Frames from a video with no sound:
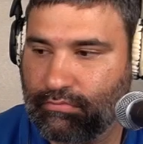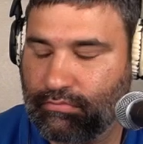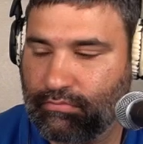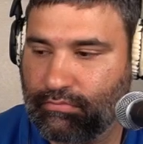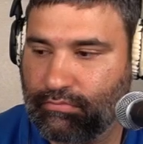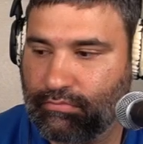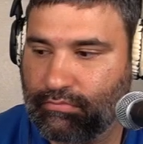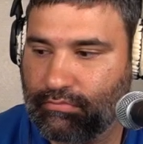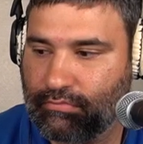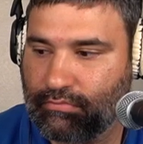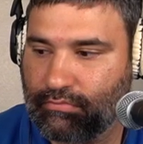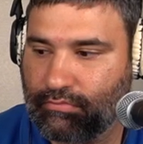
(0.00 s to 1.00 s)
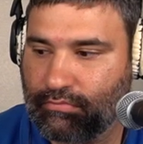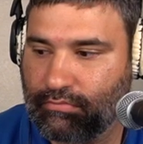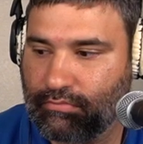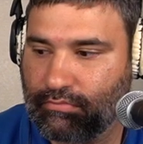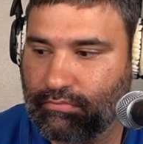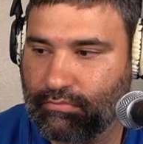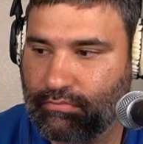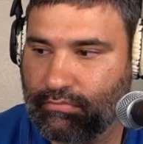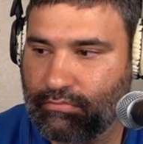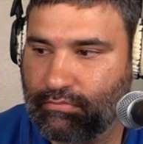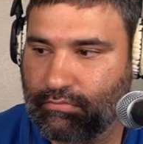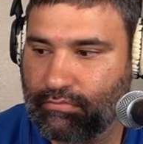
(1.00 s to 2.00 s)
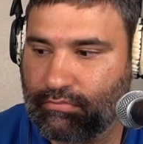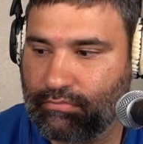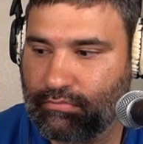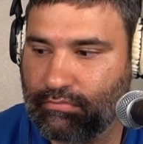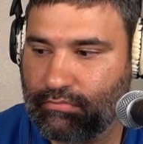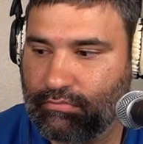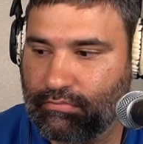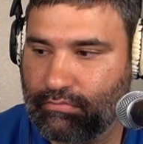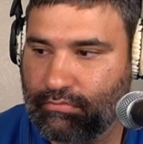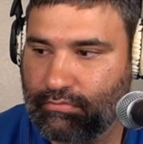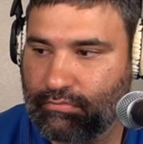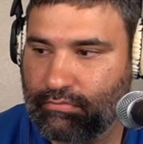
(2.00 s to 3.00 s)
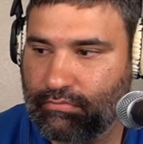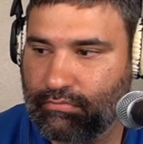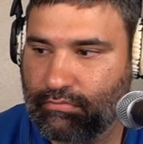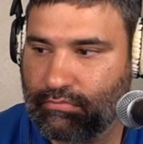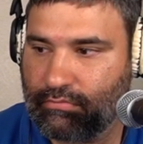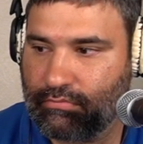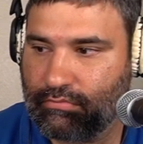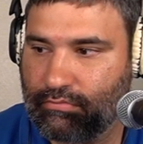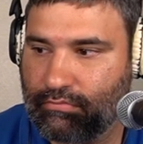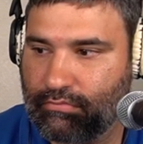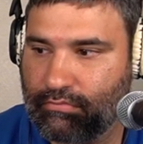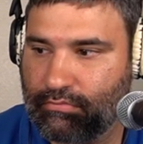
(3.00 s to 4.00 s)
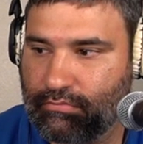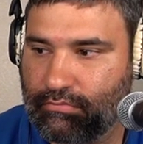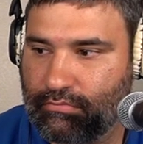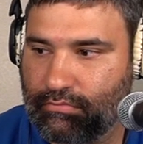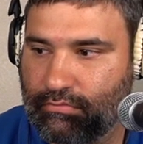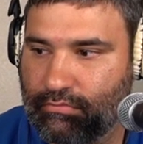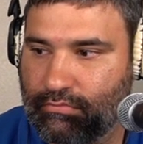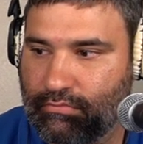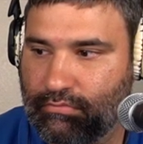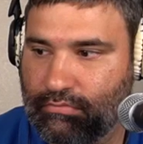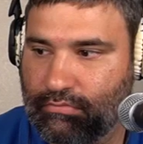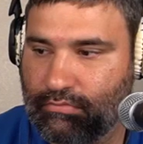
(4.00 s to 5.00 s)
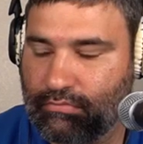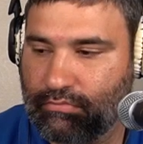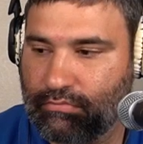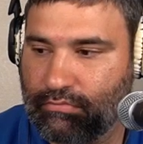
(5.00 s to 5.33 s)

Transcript: [no speech]